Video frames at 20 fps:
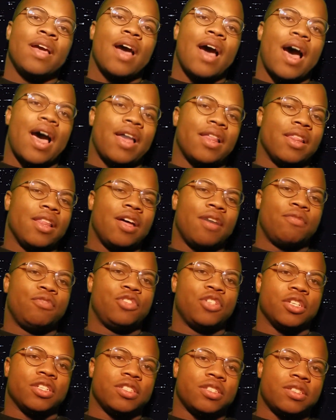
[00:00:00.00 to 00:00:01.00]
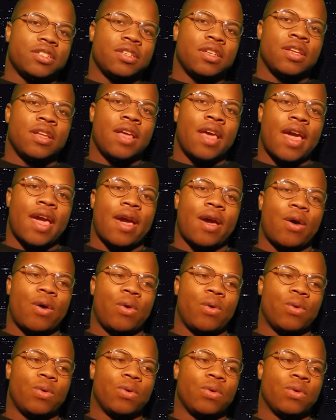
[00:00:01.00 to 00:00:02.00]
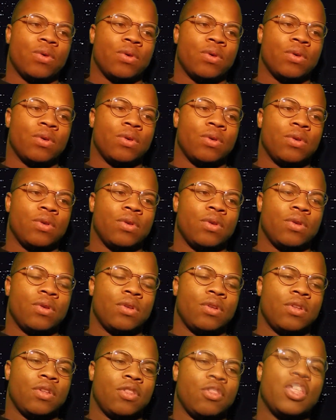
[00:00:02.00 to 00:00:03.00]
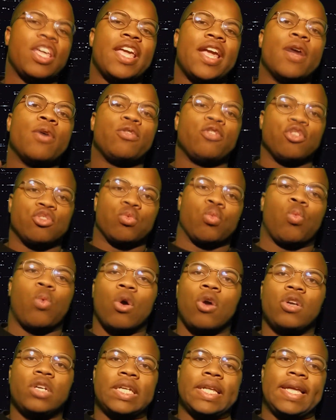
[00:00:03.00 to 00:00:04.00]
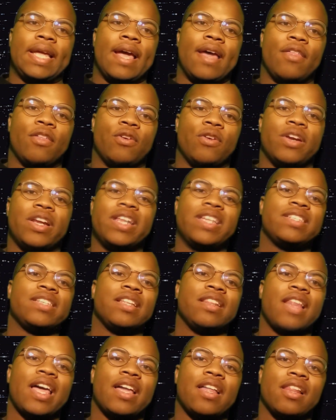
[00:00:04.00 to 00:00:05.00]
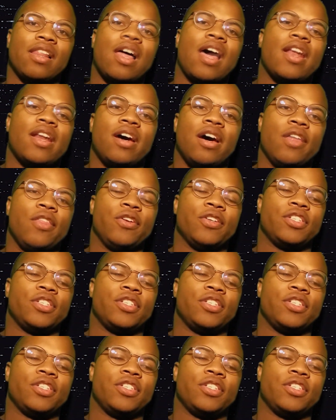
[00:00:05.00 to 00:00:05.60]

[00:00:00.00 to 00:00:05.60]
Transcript: I love just how the characters work together. It isn't like a lot of other